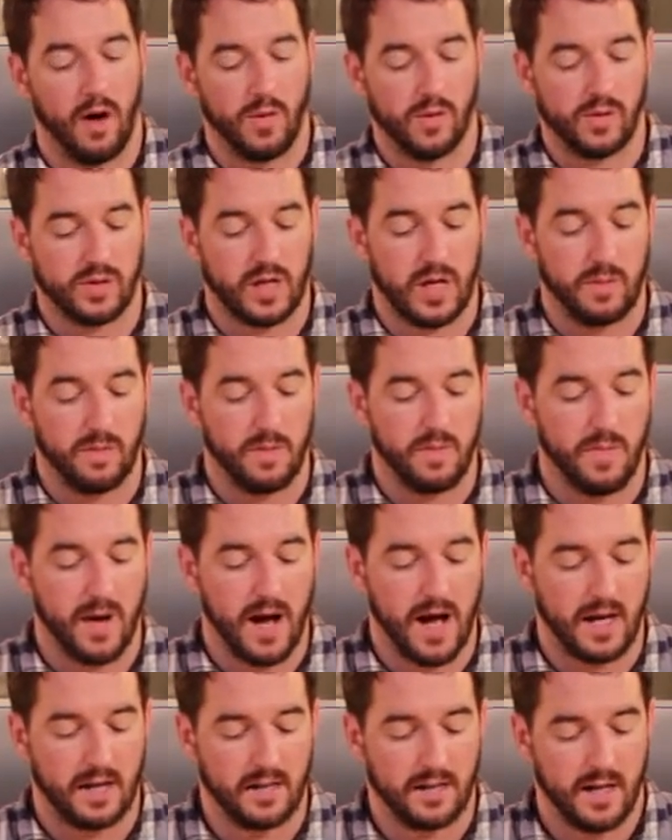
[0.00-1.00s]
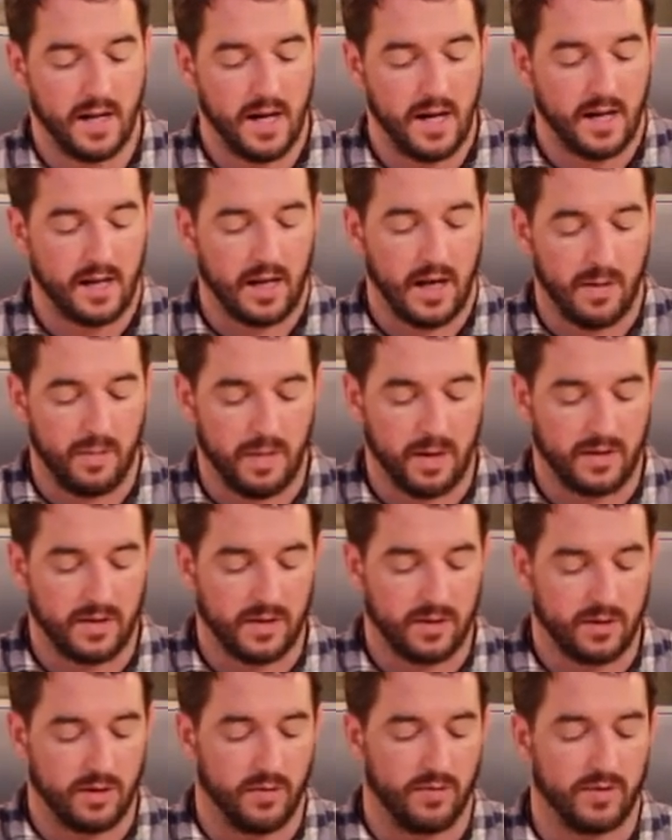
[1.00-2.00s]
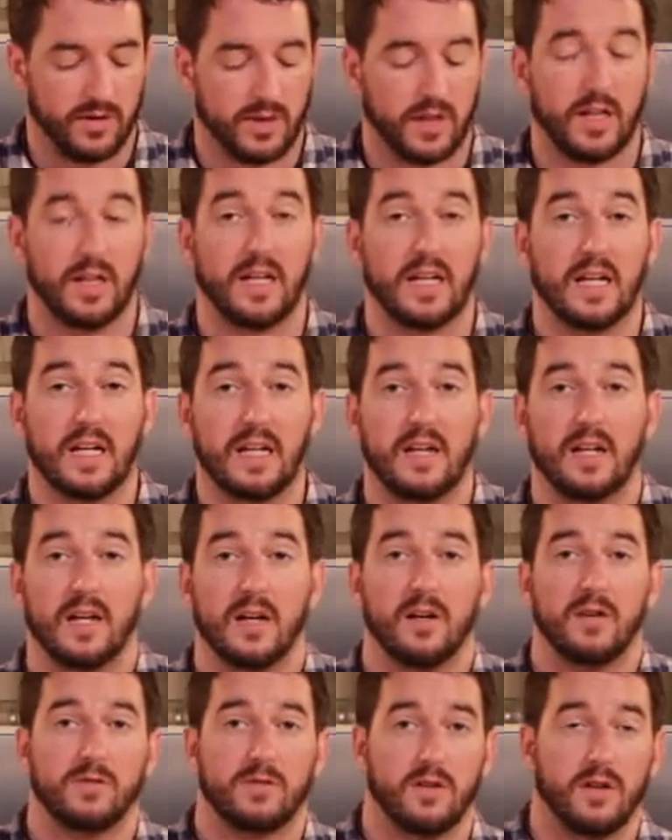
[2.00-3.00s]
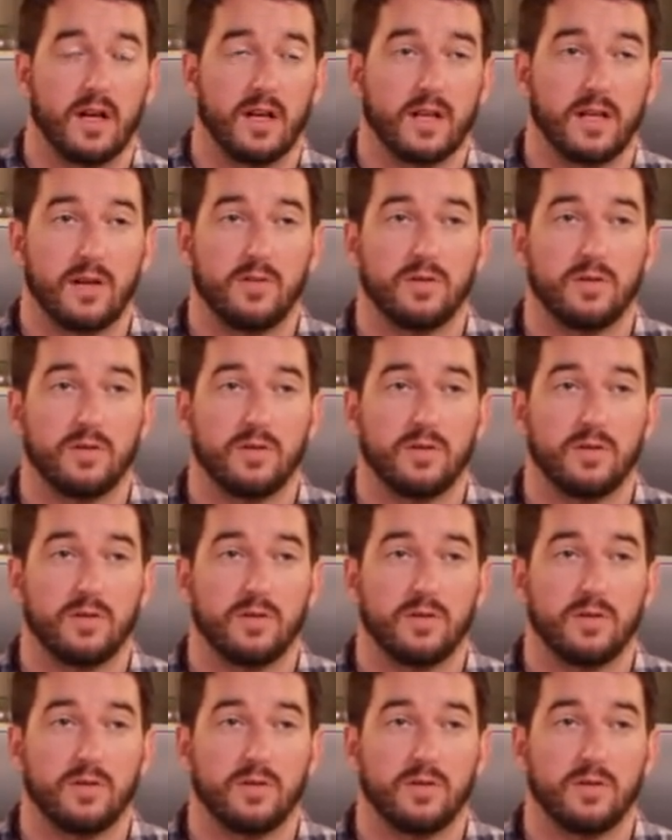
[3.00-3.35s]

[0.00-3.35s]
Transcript: always keep in mind keeping the surface clean so that it